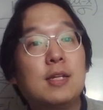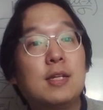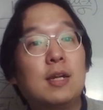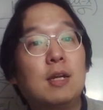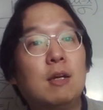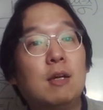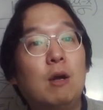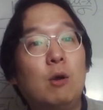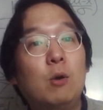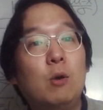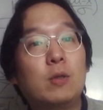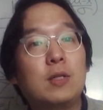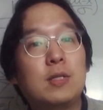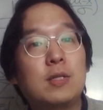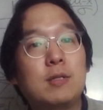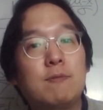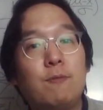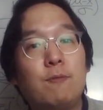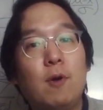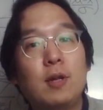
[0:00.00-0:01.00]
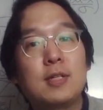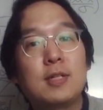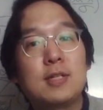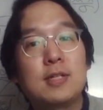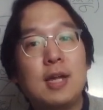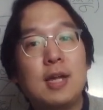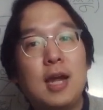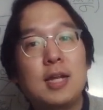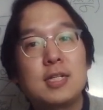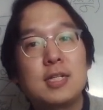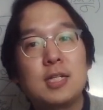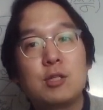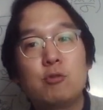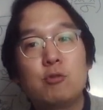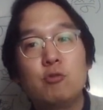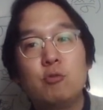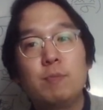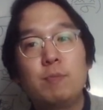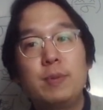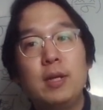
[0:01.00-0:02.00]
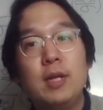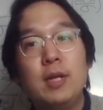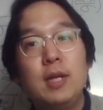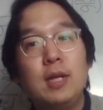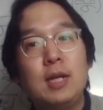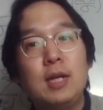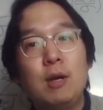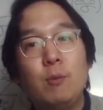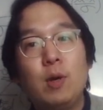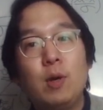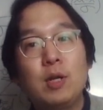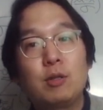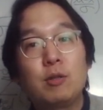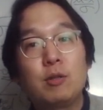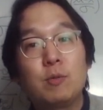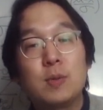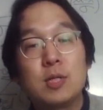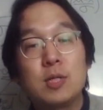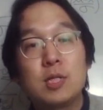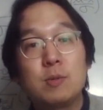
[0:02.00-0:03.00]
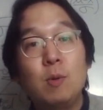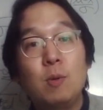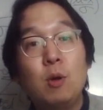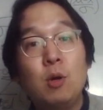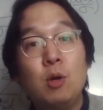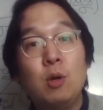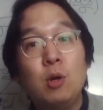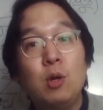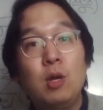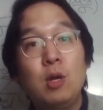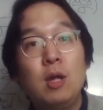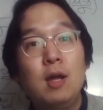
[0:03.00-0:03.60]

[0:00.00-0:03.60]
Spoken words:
oh, this font size is too big, I want it to be small,